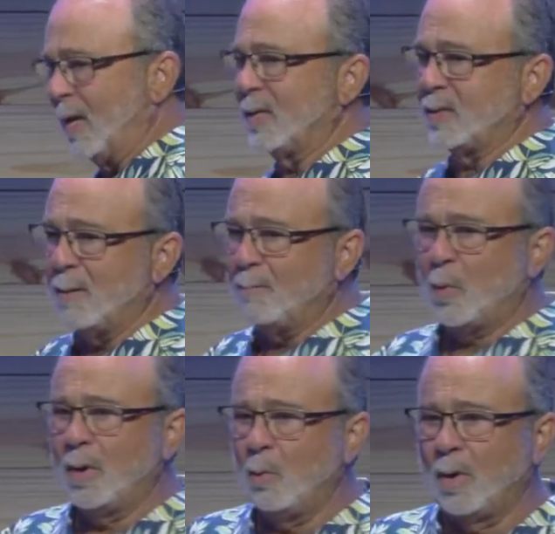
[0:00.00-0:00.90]
at some
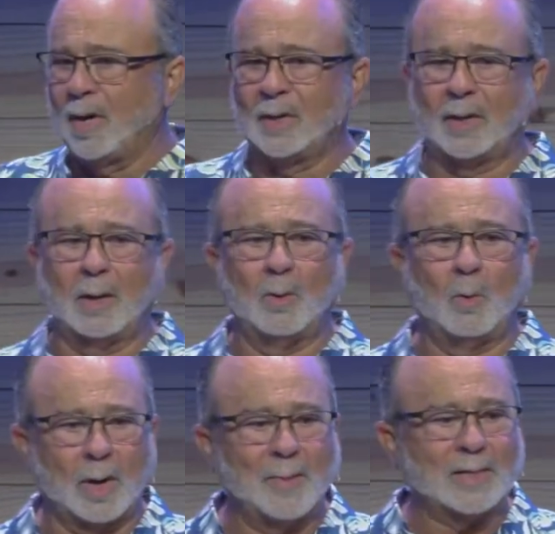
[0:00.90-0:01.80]
point wanting to know,
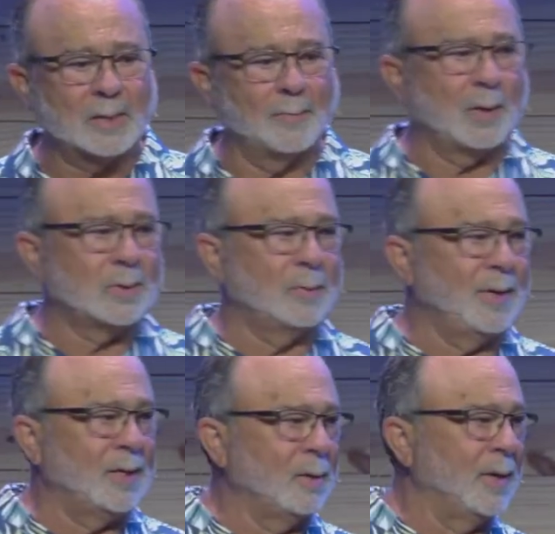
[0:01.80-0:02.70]
what am I supposed to
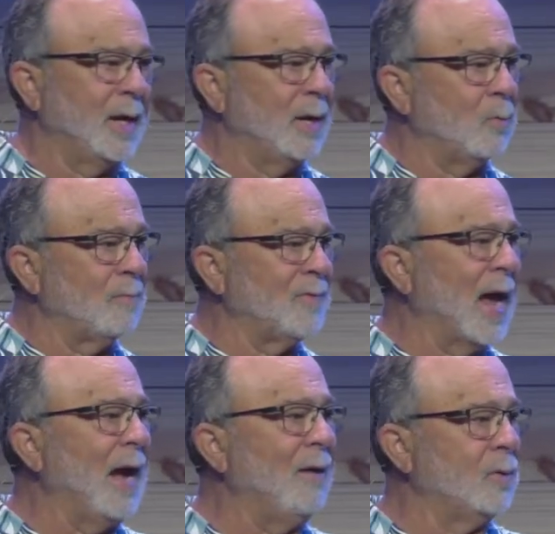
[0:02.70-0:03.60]
be doing? And
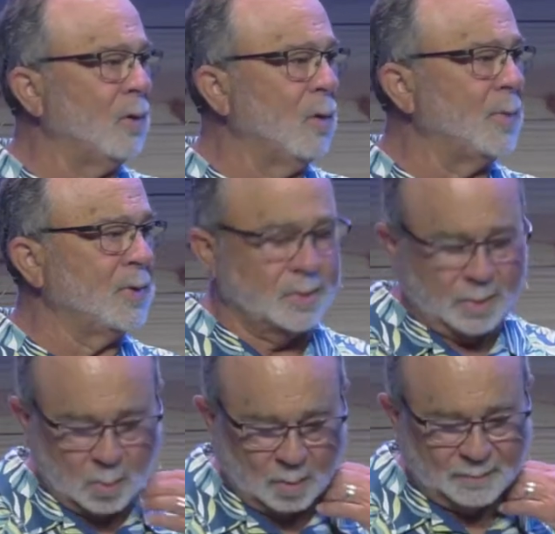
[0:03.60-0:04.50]
revival opens the
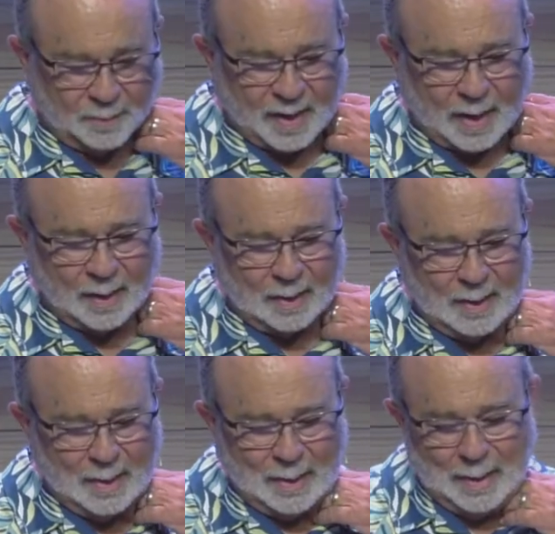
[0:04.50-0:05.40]
door for that.
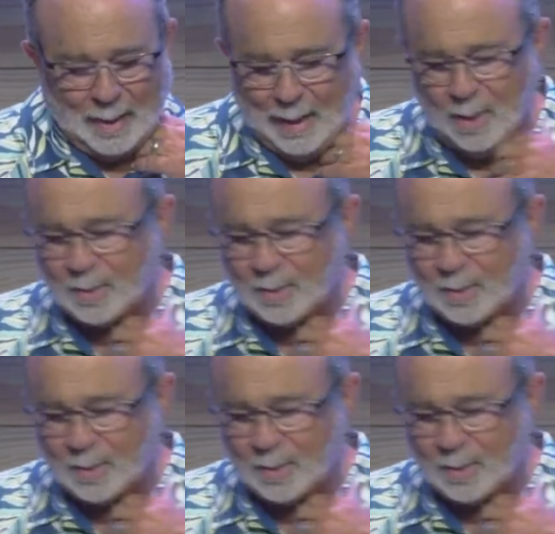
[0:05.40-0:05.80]
Here's